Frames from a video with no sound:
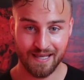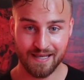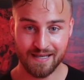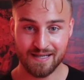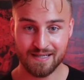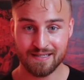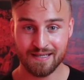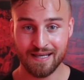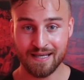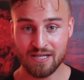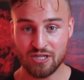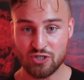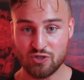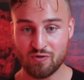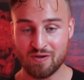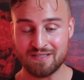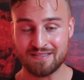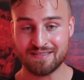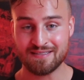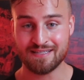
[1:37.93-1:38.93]
And
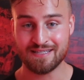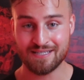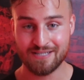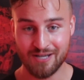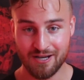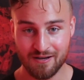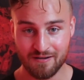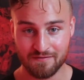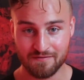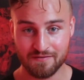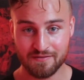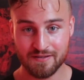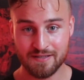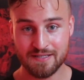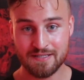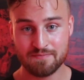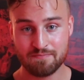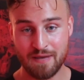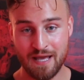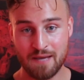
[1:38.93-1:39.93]
interestingly enough,
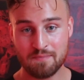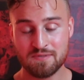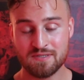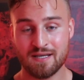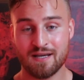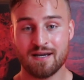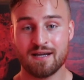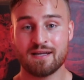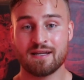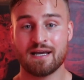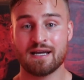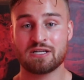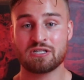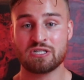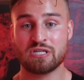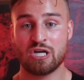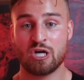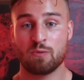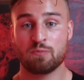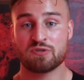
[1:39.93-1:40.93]
this peptide
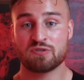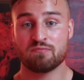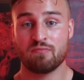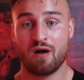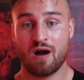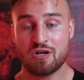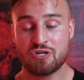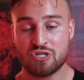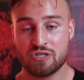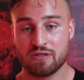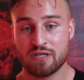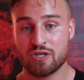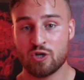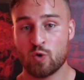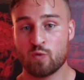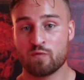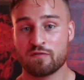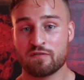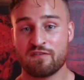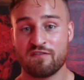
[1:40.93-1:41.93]
actually helps modulate
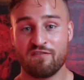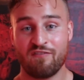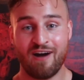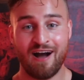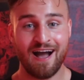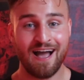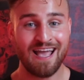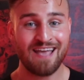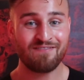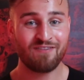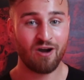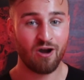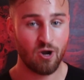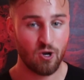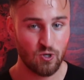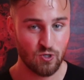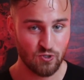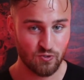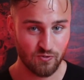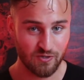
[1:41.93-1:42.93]
over
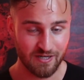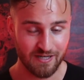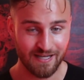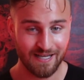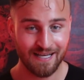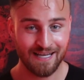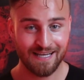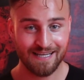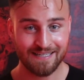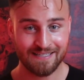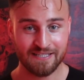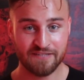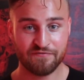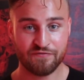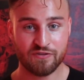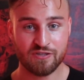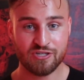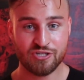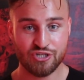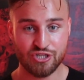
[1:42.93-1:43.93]
500
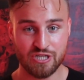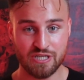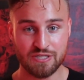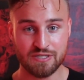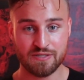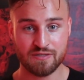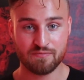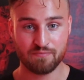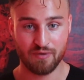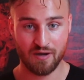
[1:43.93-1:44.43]
different genes in the